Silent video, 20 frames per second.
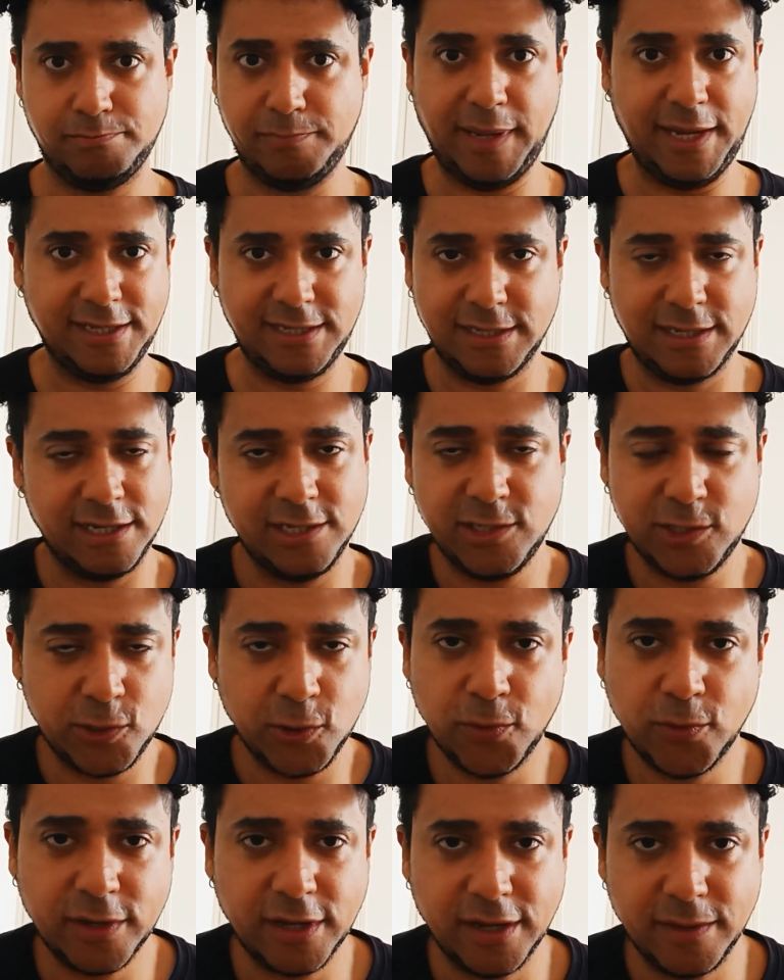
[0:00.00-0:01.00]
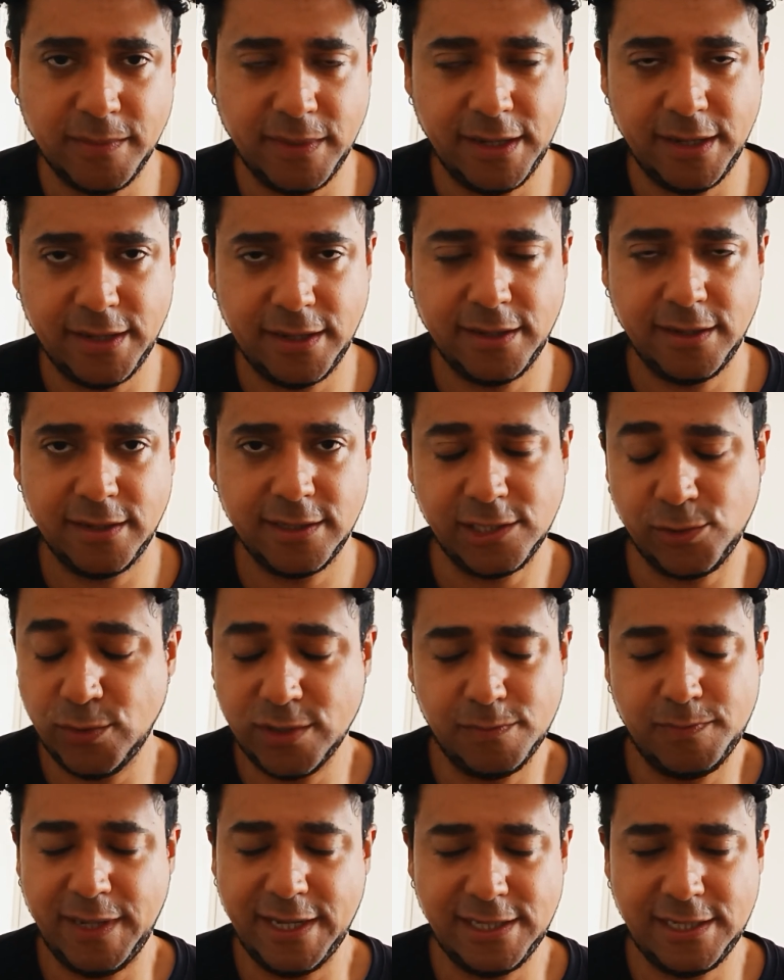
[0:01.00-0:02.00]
basically stalking me. She was